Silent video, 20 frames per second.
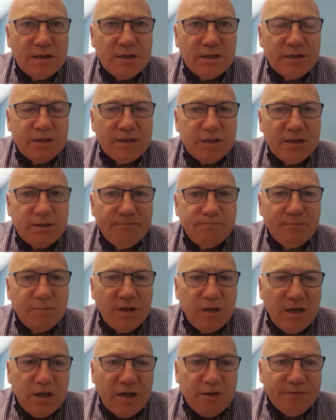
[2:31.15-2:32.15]

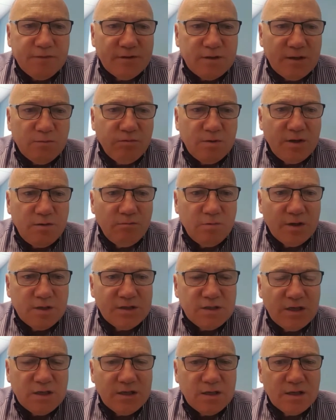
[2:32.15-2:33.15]
and after that we went